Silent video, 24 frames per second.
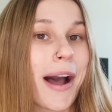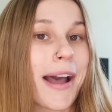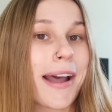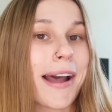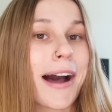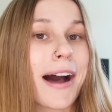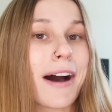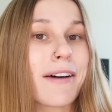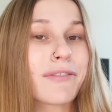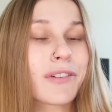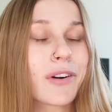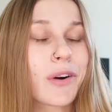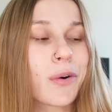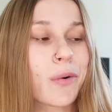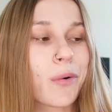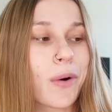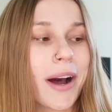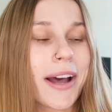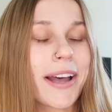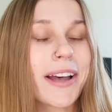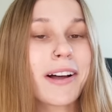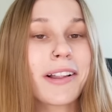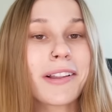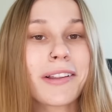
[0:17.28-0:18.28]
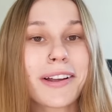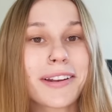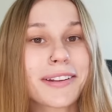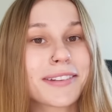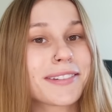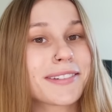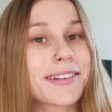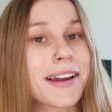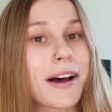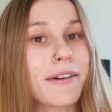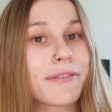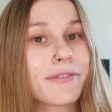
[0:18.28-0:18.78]
I have quite a lot of
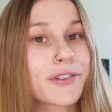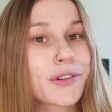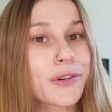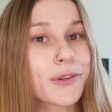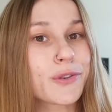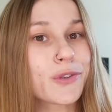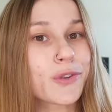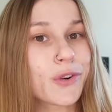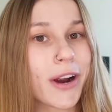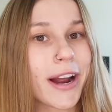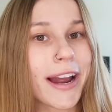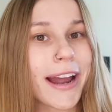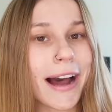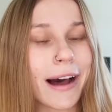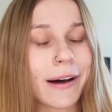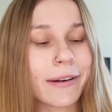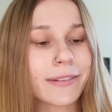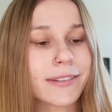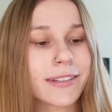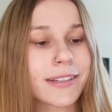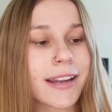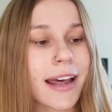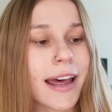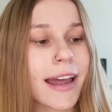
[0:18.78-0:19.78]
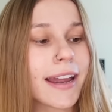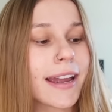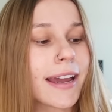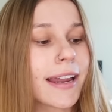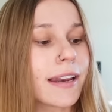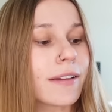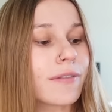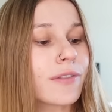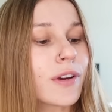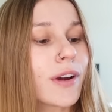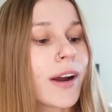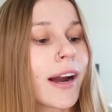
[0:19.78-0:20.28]
stuff to try out today. And
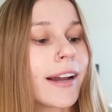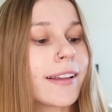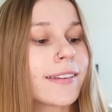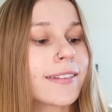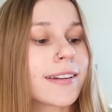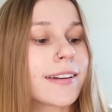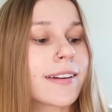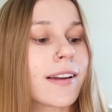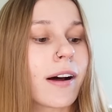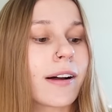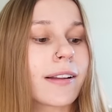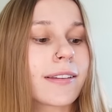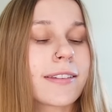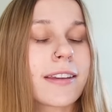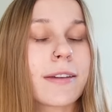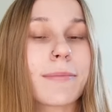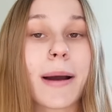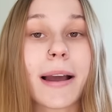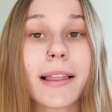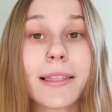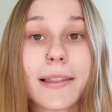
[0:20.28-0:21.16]
if you guys did not see my